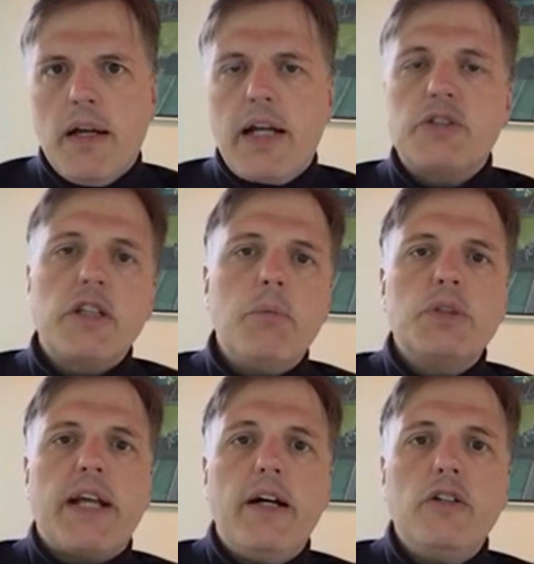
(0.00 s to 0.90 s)
Now, some
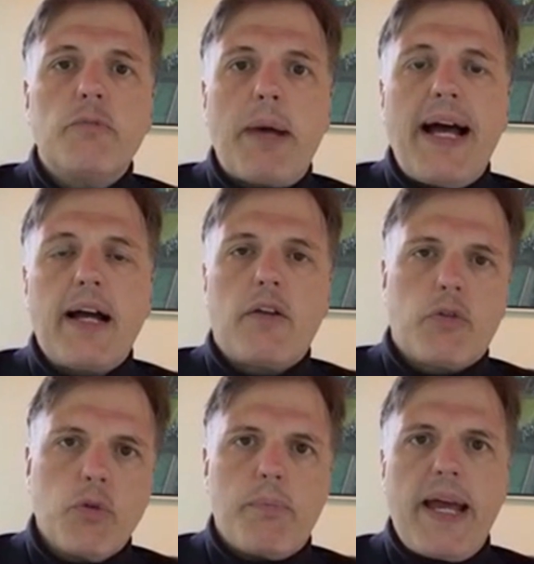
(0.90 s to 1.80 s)
was held back
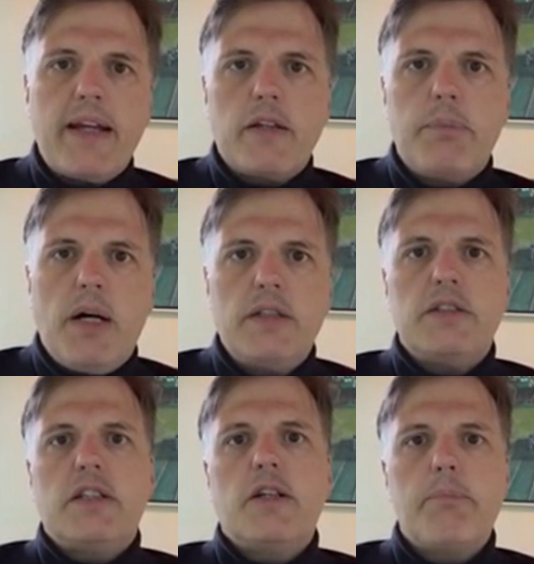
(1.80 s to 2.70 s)
through bank
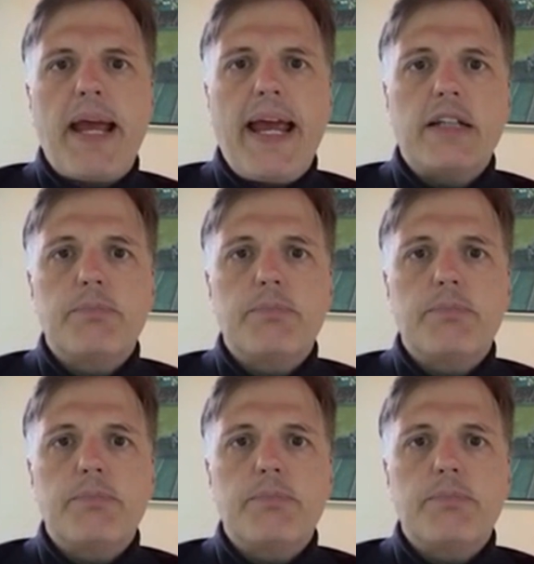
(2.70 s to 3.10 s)
deposits at the banks,